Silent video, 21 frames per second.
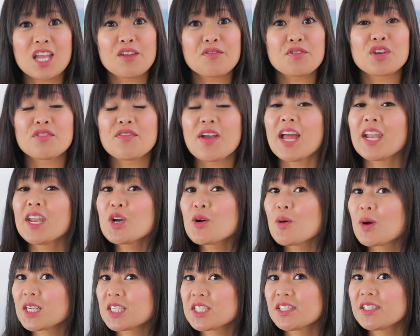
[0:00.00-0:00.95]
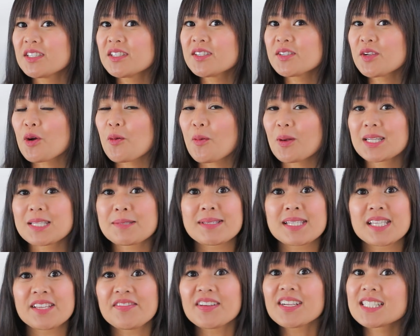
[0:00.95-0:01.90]
If you have any questions or want
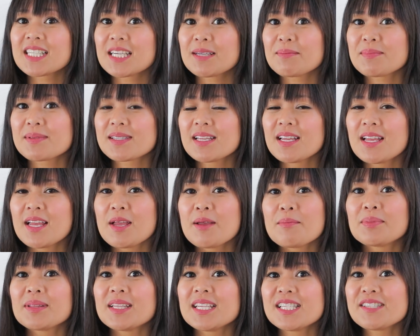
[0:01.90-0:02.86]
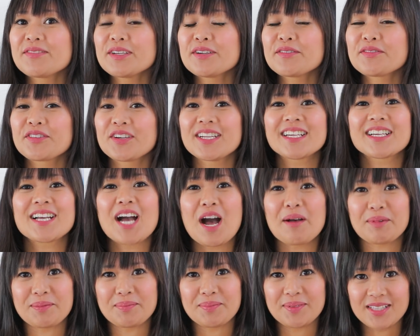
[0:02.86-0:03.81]
specific tips, please feel free to
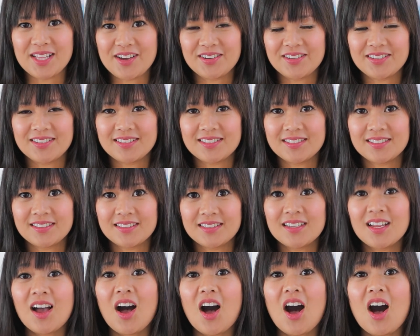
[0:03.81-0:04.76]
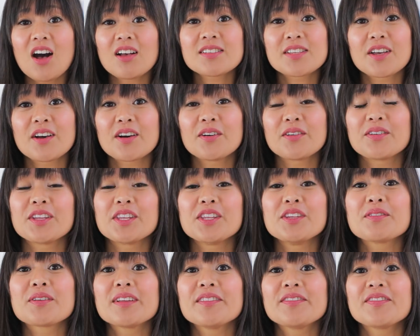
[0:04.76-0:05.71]
comment below. Also,
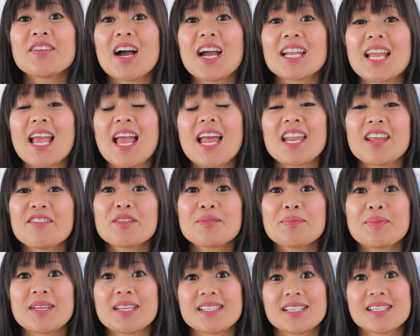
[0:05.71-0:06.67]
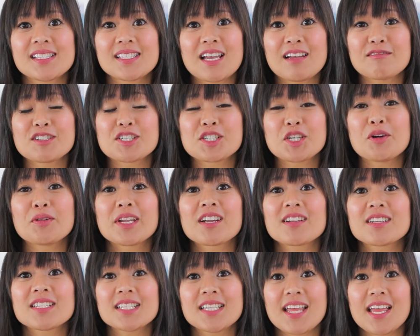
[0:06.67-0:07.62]
you can find any of the pieces I've shown
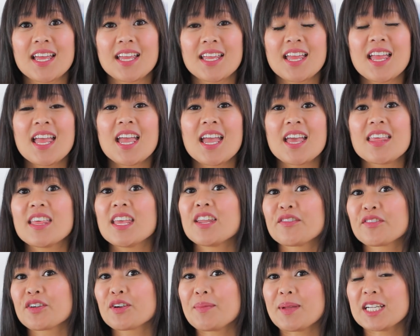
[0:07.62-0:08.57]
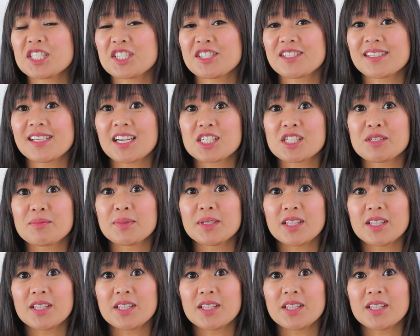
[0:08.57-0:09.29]
here today in the information section